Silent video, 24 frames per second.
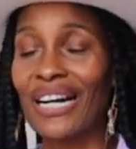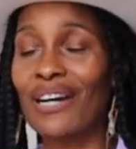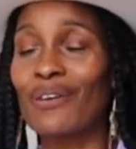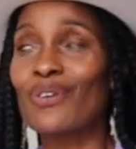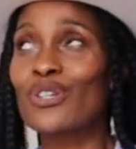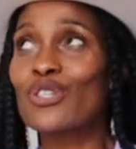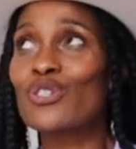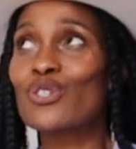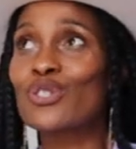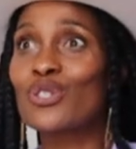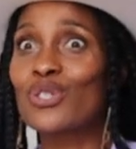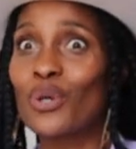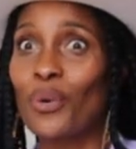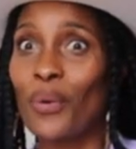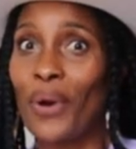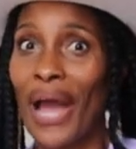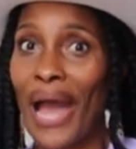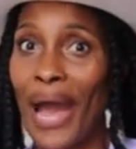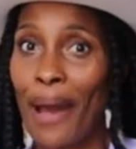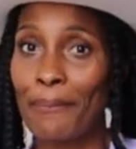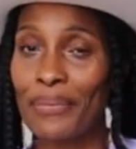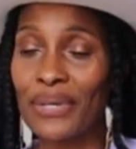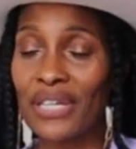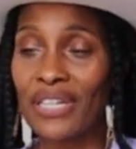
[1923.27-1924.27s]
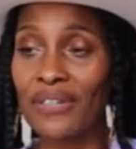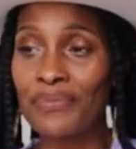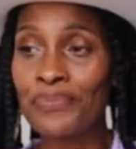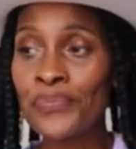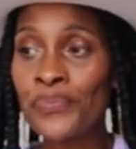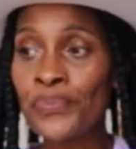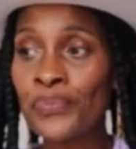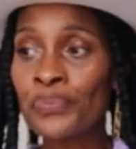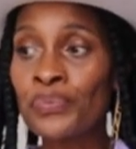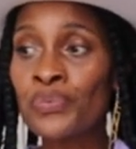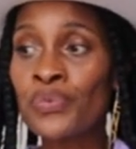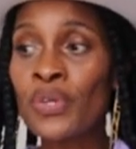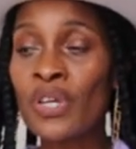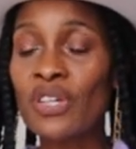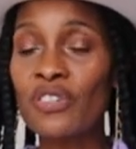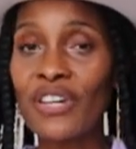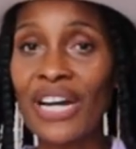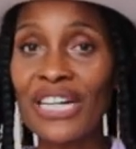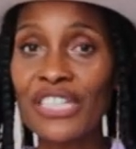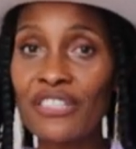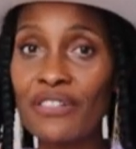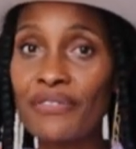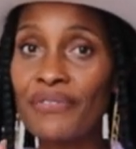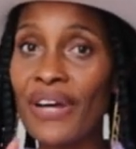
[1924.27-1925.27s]
I was so happy.
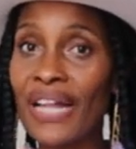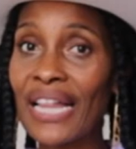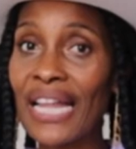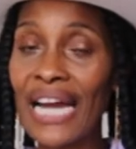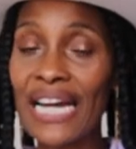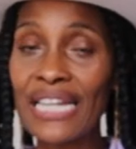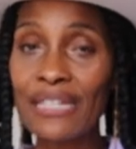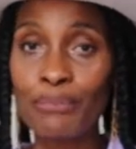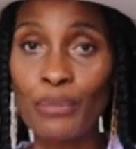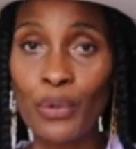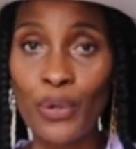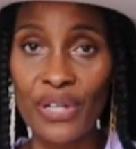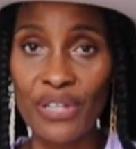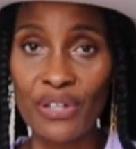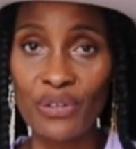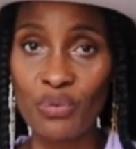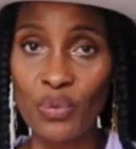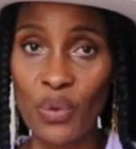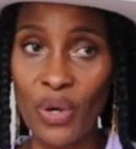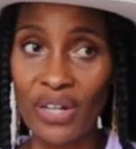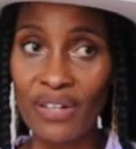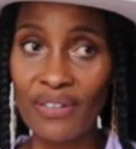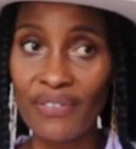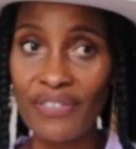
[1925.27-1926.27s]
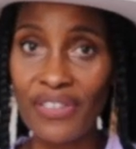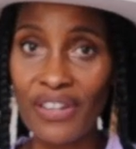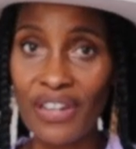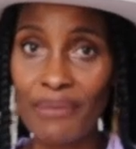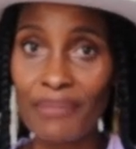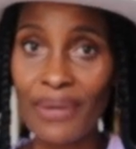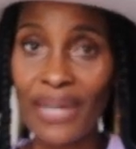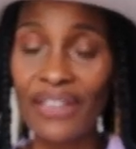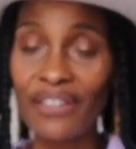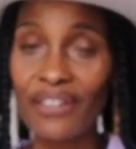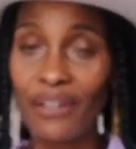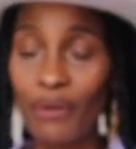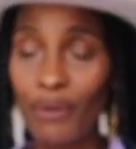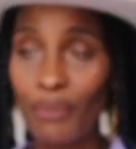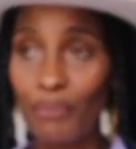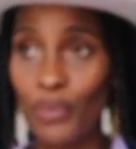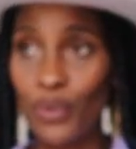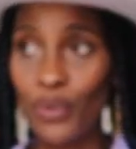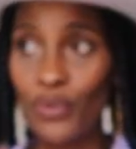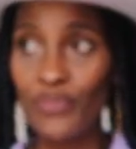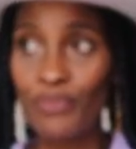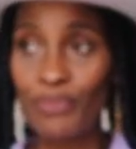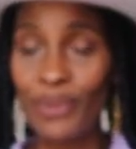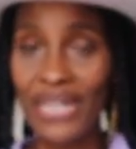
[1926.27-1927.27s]
Fashionphile had more than one of them and they were
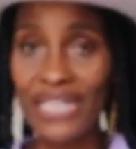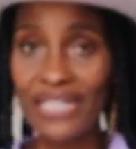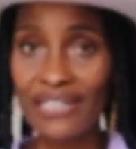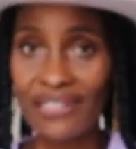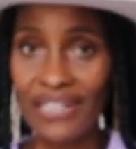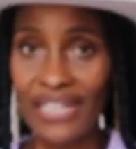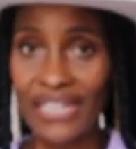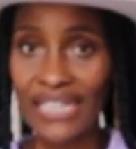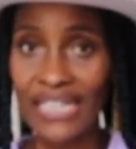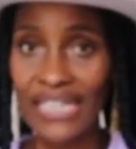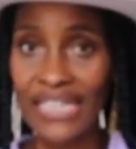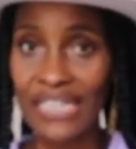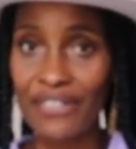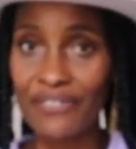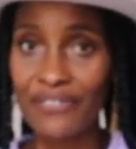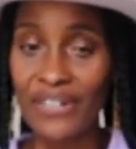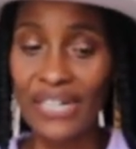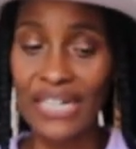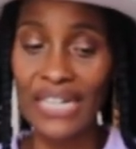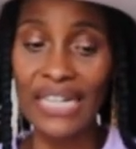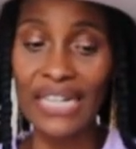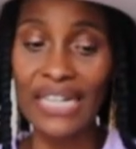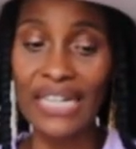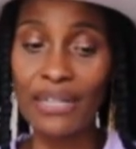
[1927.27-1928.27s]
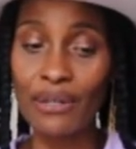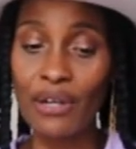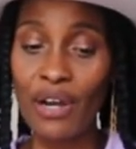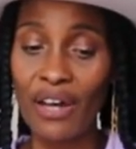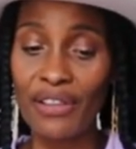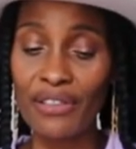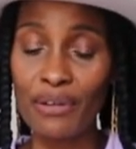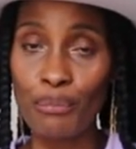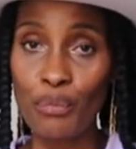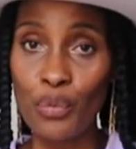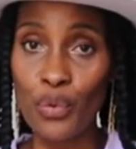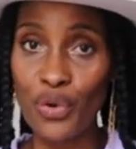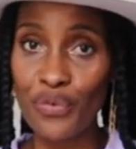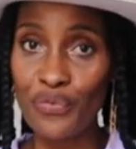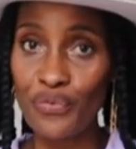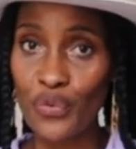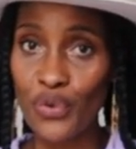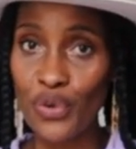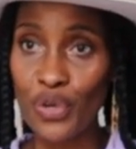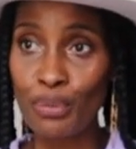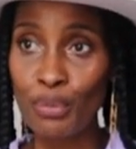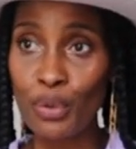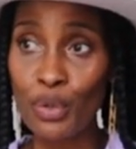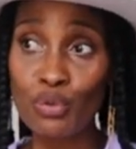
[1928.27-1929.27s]
both priced slightly different and I got the more
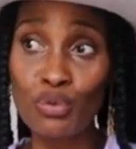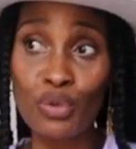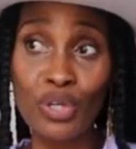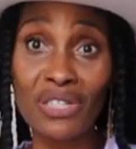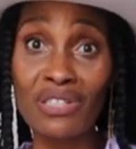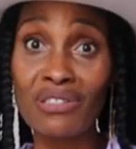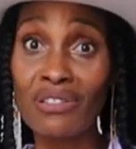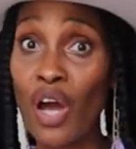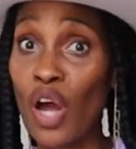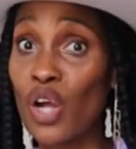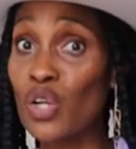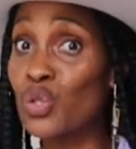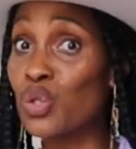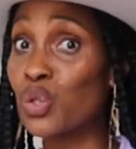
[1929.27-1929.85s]
affordable one.